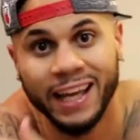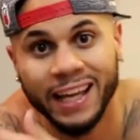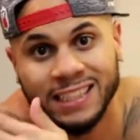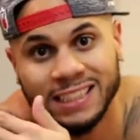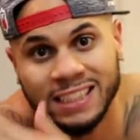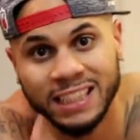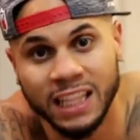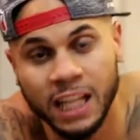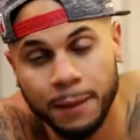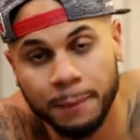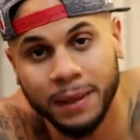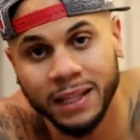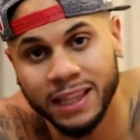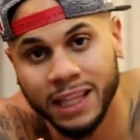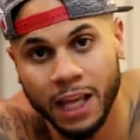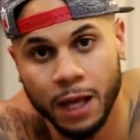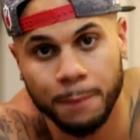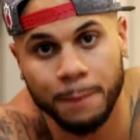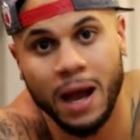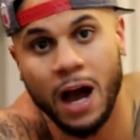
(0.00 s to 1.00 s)
is limit
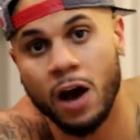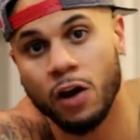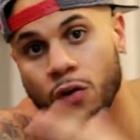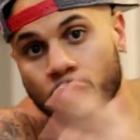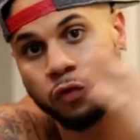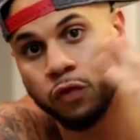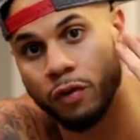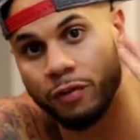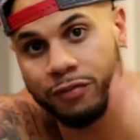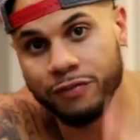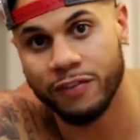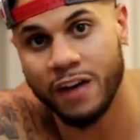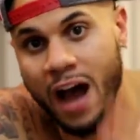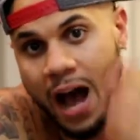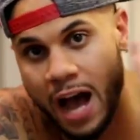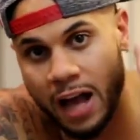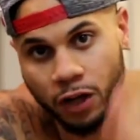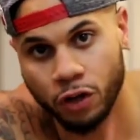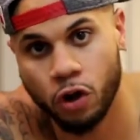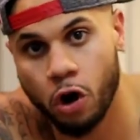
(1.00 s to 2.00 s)
the amount of
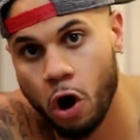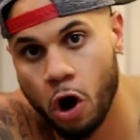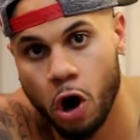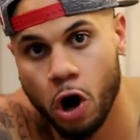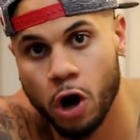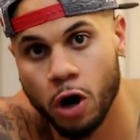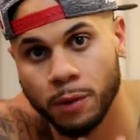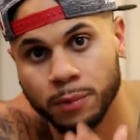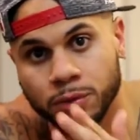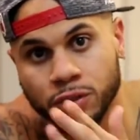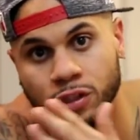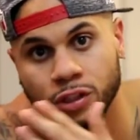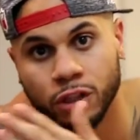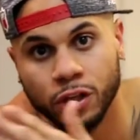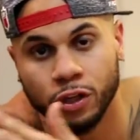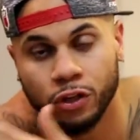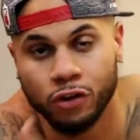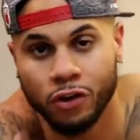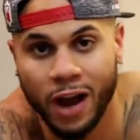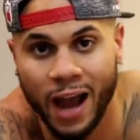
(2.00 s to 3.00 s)
refined carbs
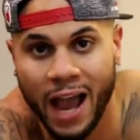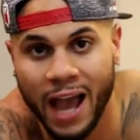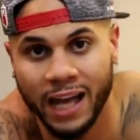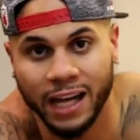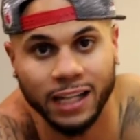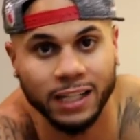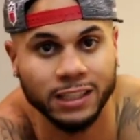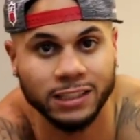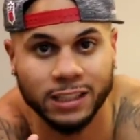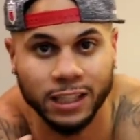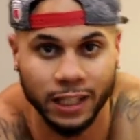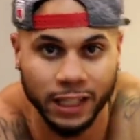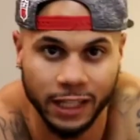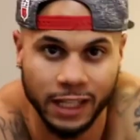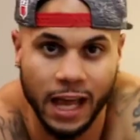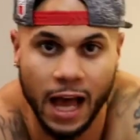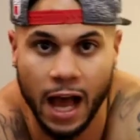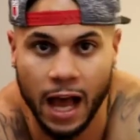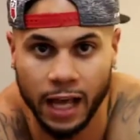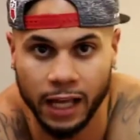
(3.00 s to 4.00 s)
you're adding into
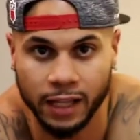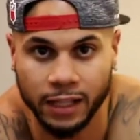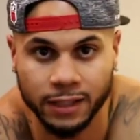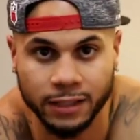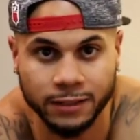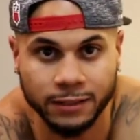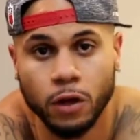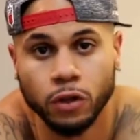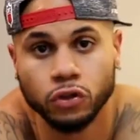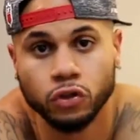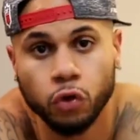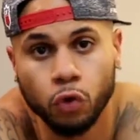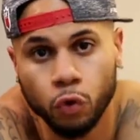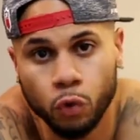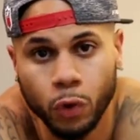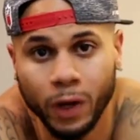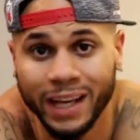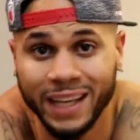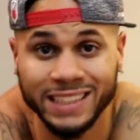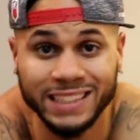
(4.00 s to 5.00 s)
your diet. Two
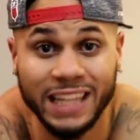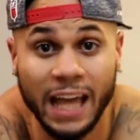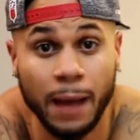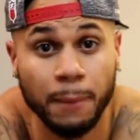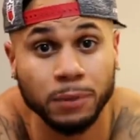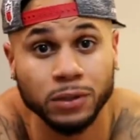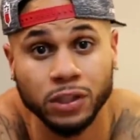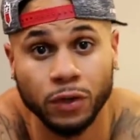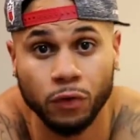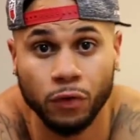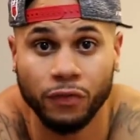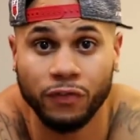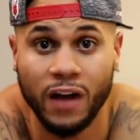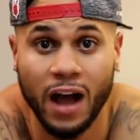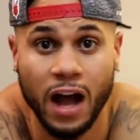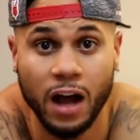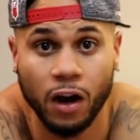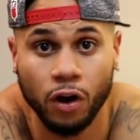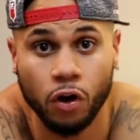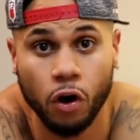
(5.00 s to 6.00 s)
quick examples of
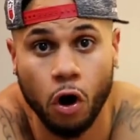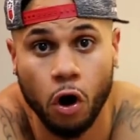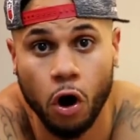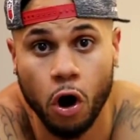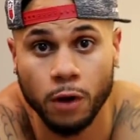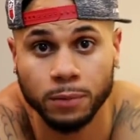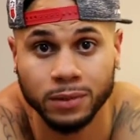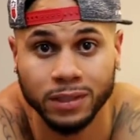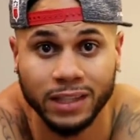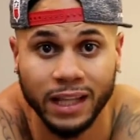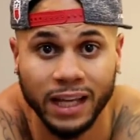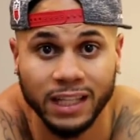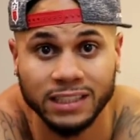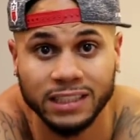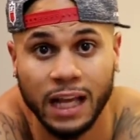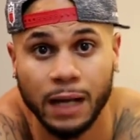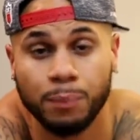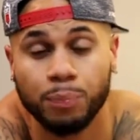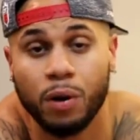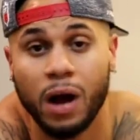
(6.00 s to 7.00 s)
refined carbs are things
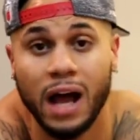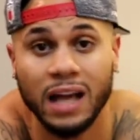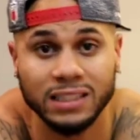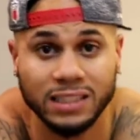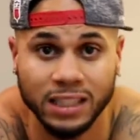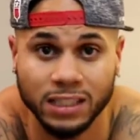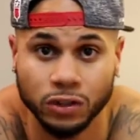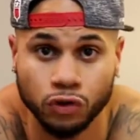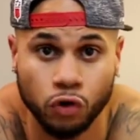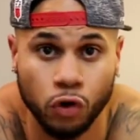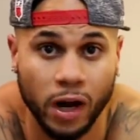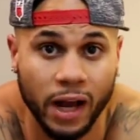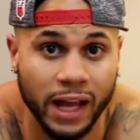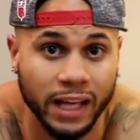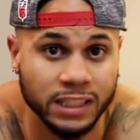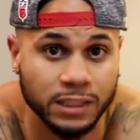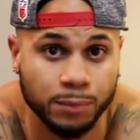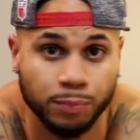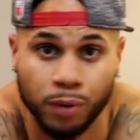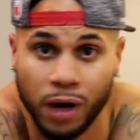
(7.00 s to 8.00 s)
like processed
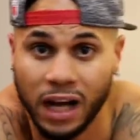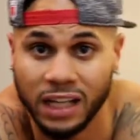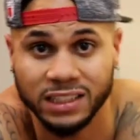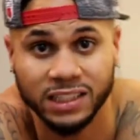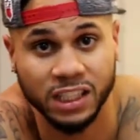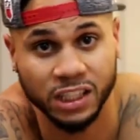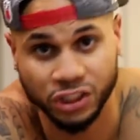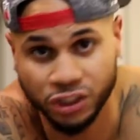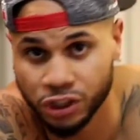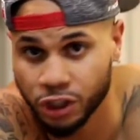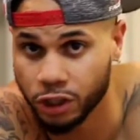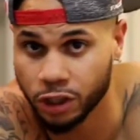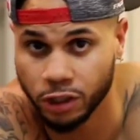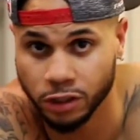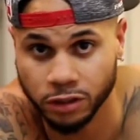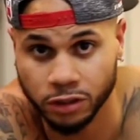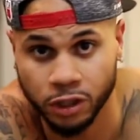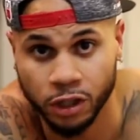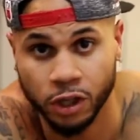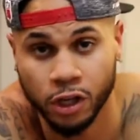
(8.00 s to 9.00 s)
grains and processed
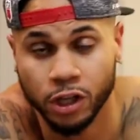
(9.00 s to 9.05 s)
sugars.